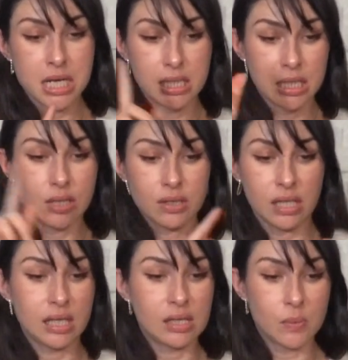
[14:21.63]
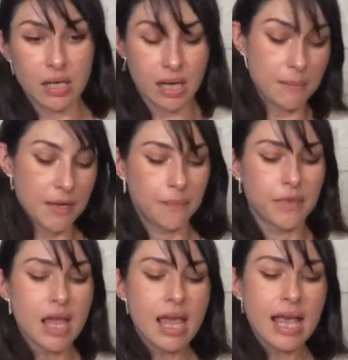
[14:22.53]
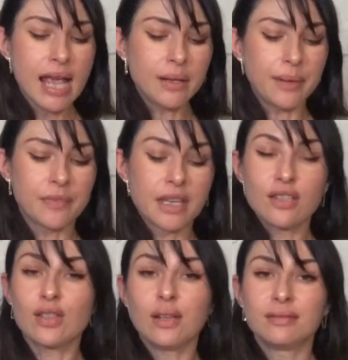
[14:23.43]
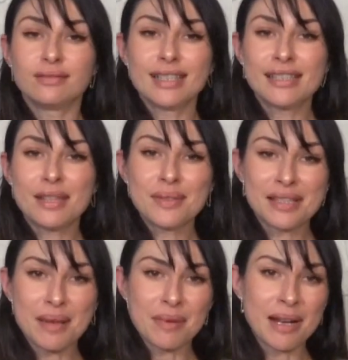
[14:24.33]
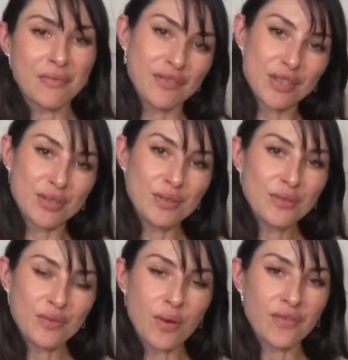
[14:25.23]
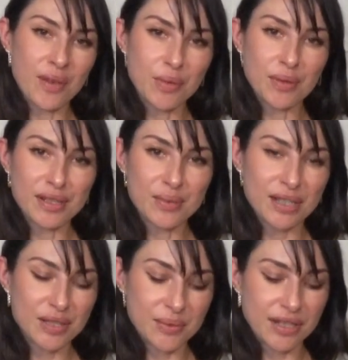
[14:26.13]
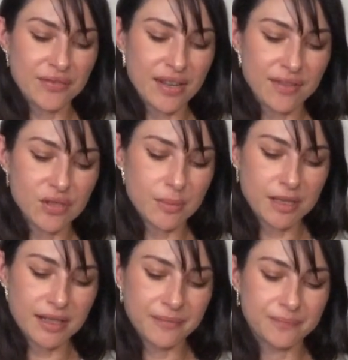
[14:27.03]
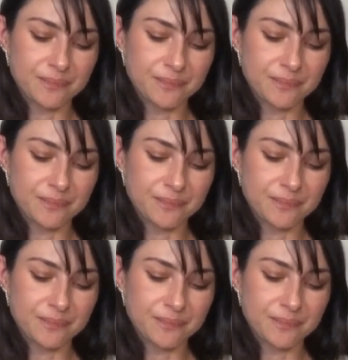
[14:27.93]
Did not see this one coming. Anyway, so let's see what's coming up for you for February 2025, Gemini.